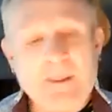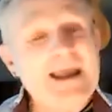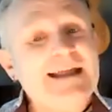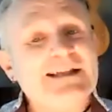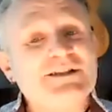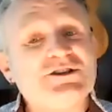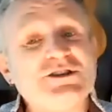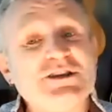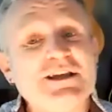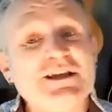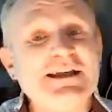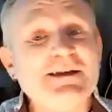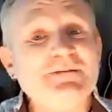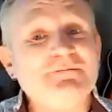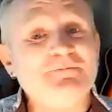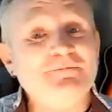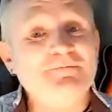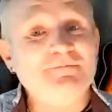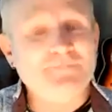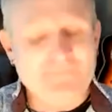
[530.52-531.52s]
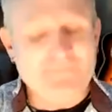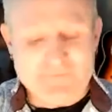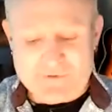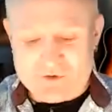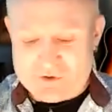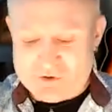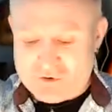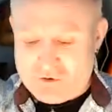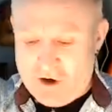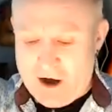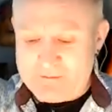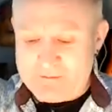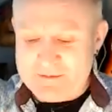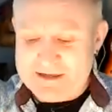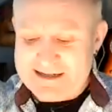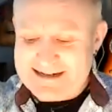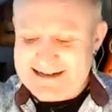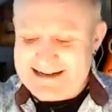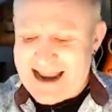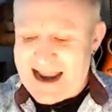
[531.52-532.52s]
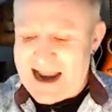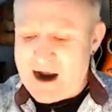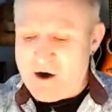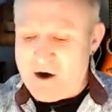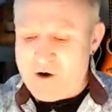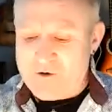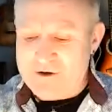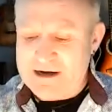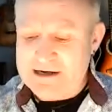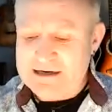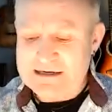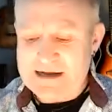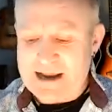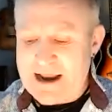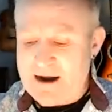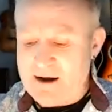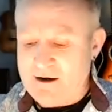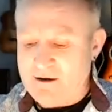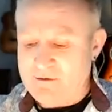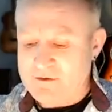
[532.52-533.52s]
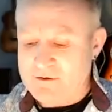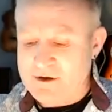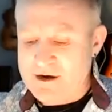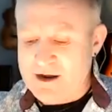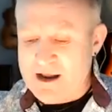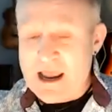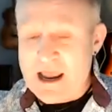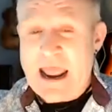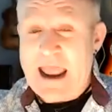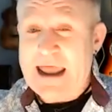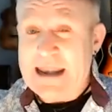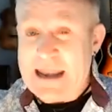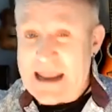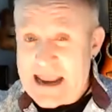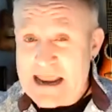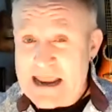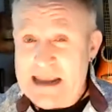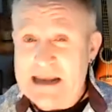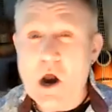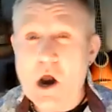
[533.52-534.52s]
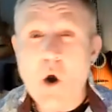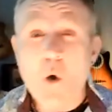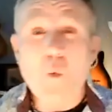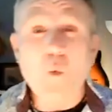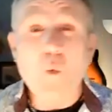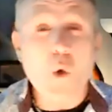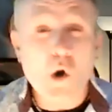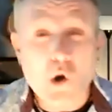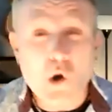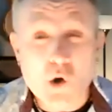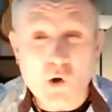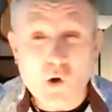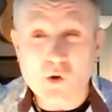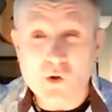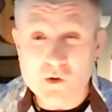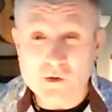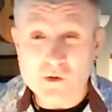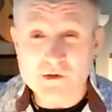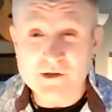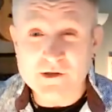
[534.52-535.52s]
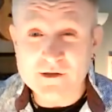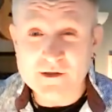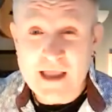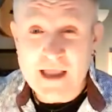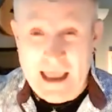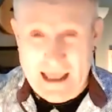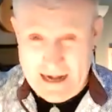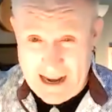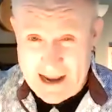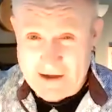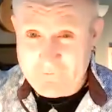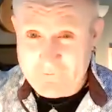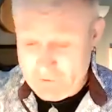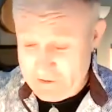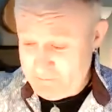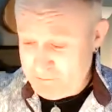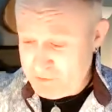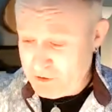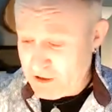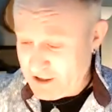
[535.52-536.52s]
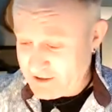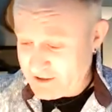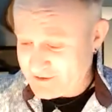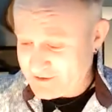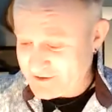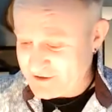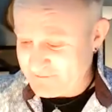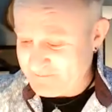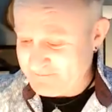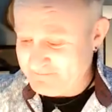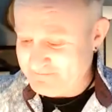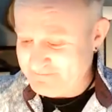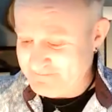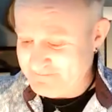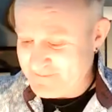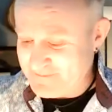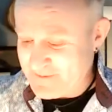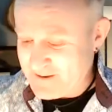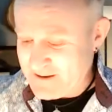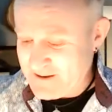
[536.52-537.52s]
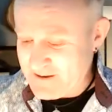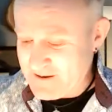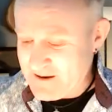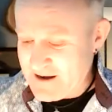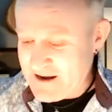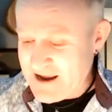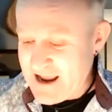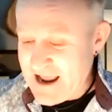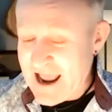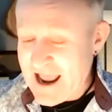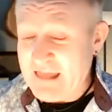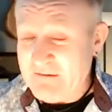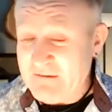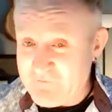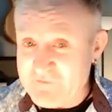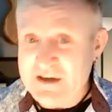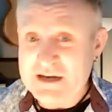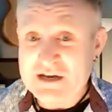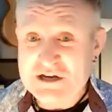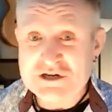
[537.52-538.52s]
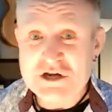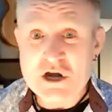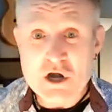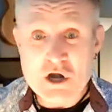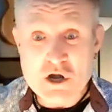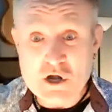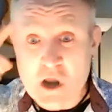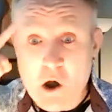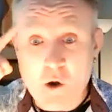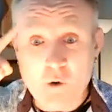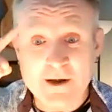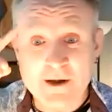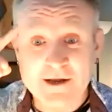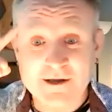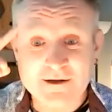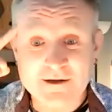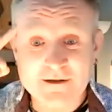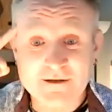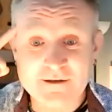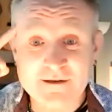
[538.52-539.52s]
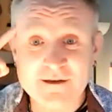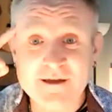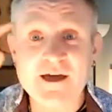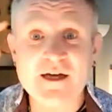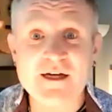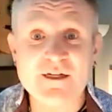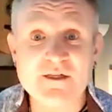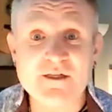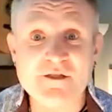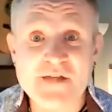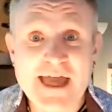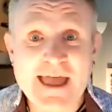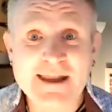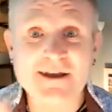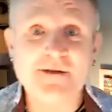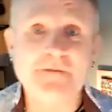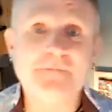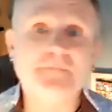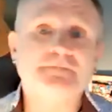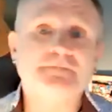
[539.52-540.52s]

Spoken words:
And she dropped down and hit a world at every plunge and finished knowing then.